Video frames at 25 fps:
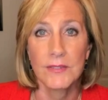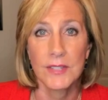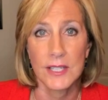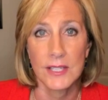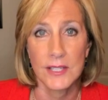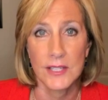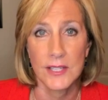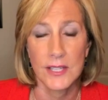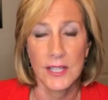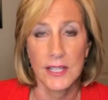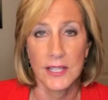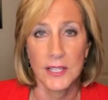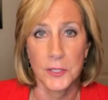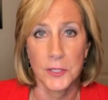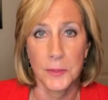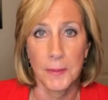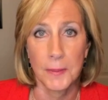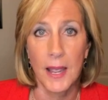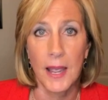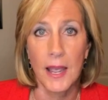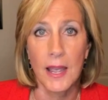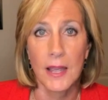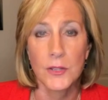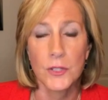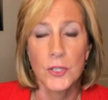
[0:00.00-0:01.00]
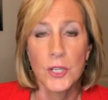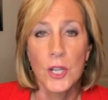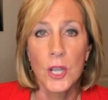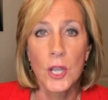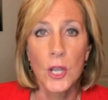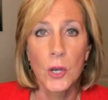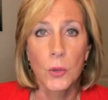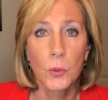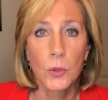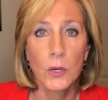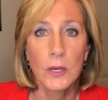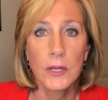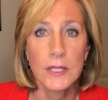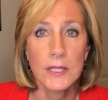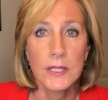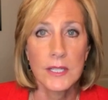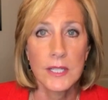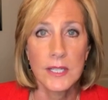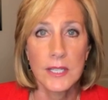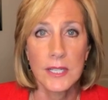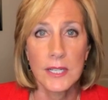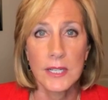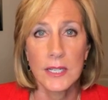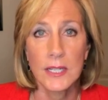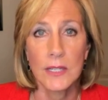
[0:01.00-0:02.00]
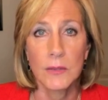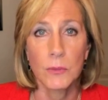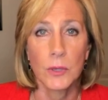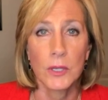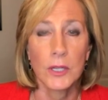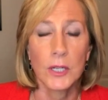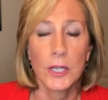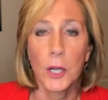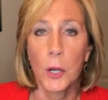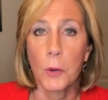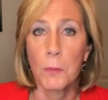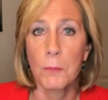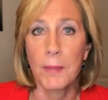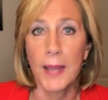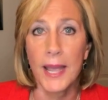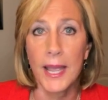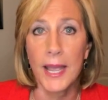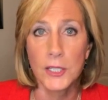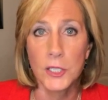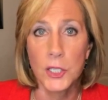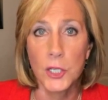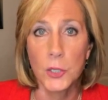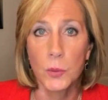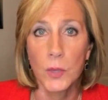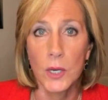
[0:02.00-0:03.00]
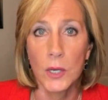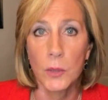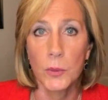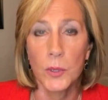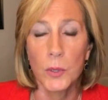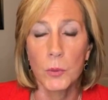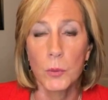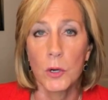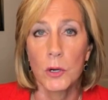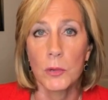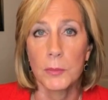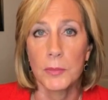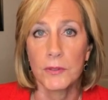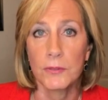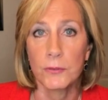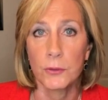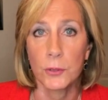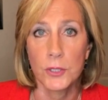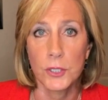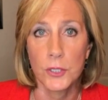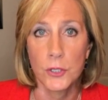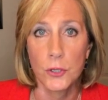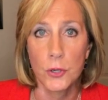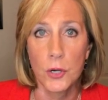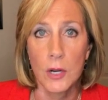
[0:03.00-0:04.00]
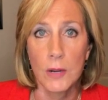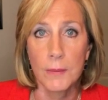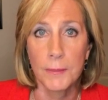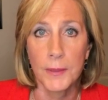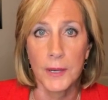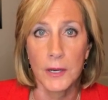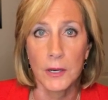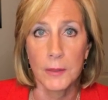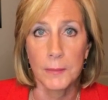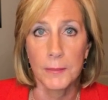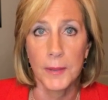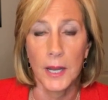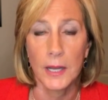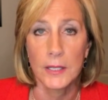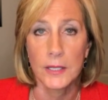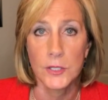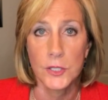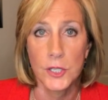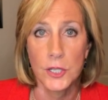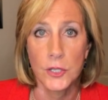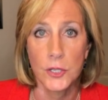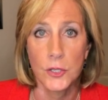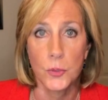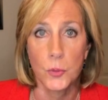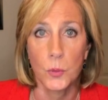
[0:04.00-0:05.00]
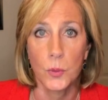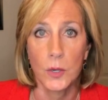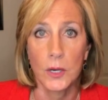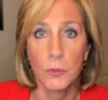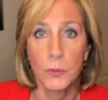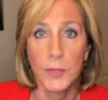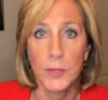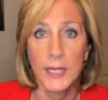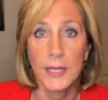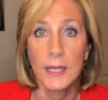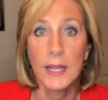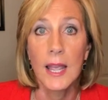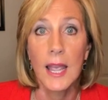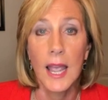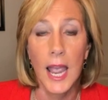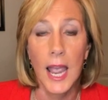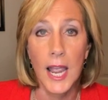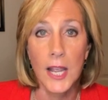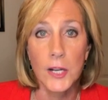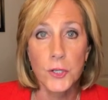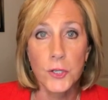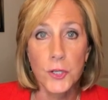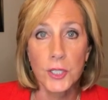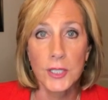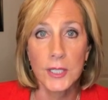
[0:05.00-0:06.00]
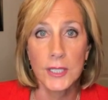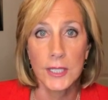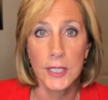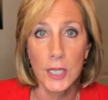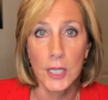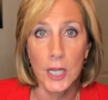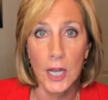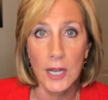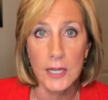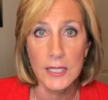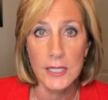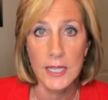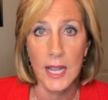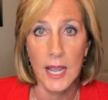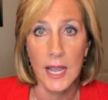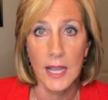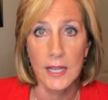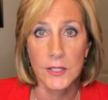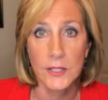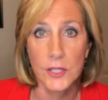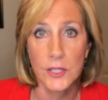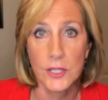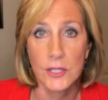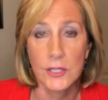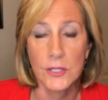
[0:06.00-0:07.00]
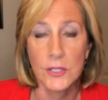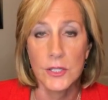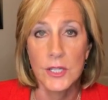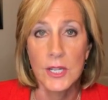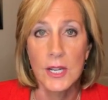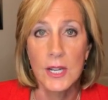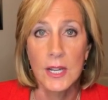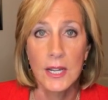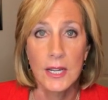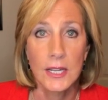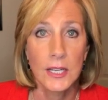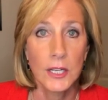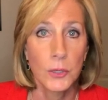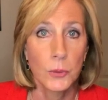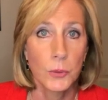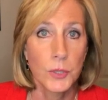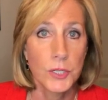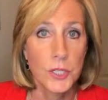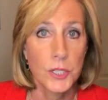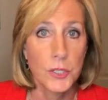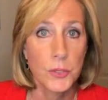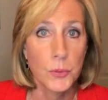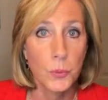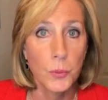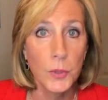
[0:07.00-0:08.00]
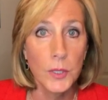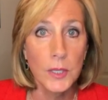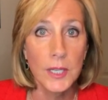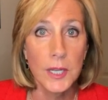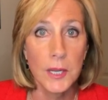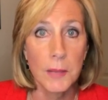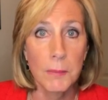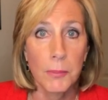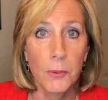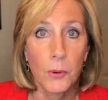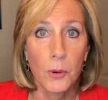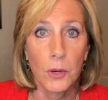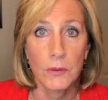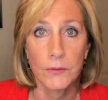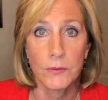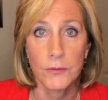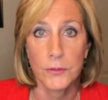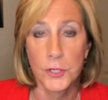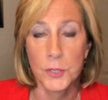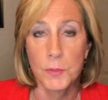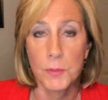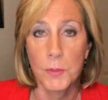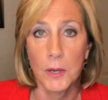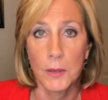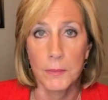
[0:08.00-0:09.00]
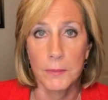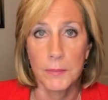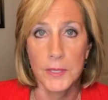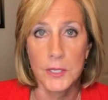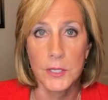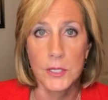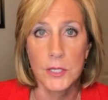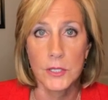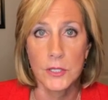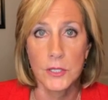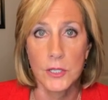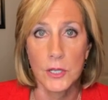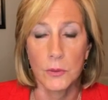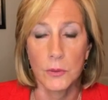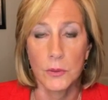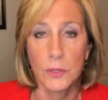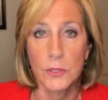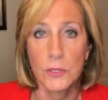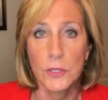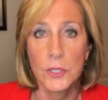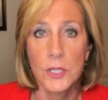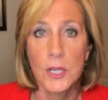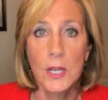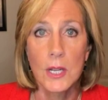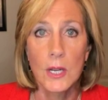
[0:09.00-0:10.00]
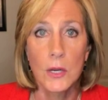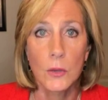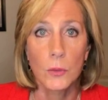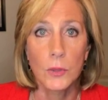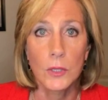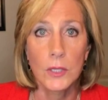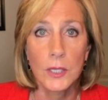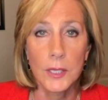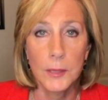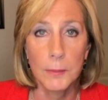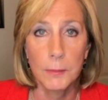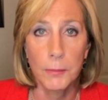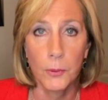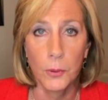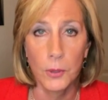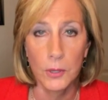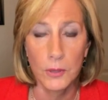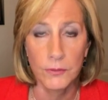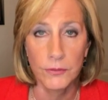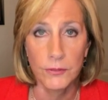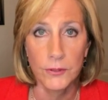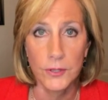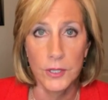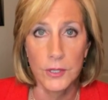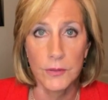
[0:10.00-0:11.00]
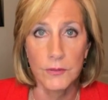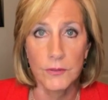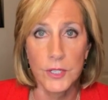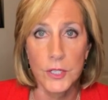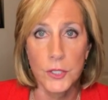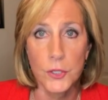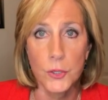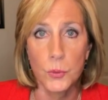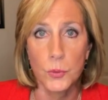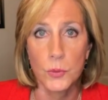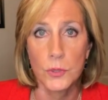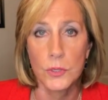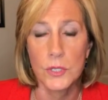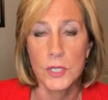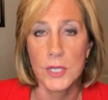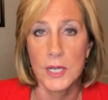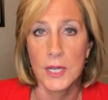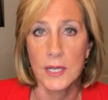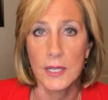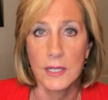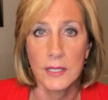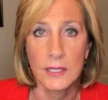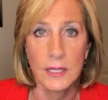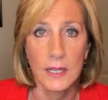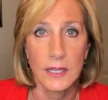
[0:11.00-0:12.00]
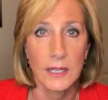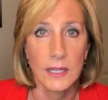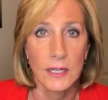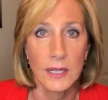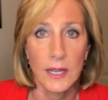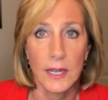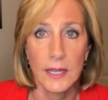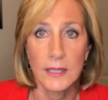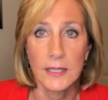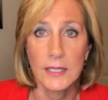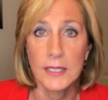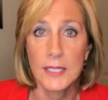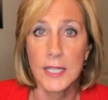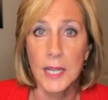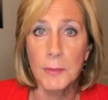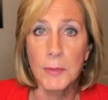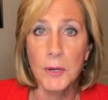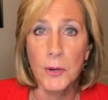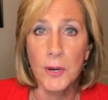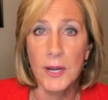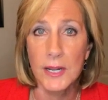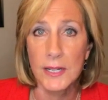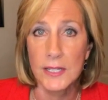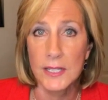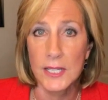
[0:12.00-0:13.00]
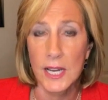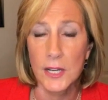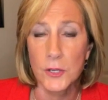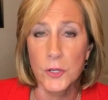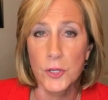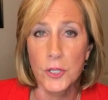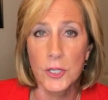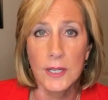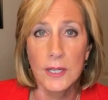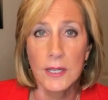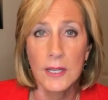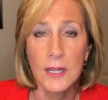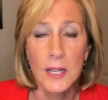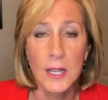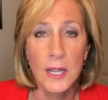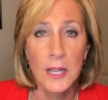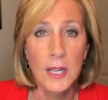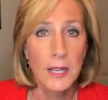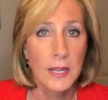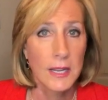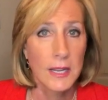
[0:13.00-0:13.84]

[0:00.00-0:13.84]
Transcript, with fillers: of these things pass, we're going to see we're going to go back to where we were before the Trump era policies, where we actually cut taxes. You know, which is really important for small business owners, really important for individuals, and and, and the Democrats actually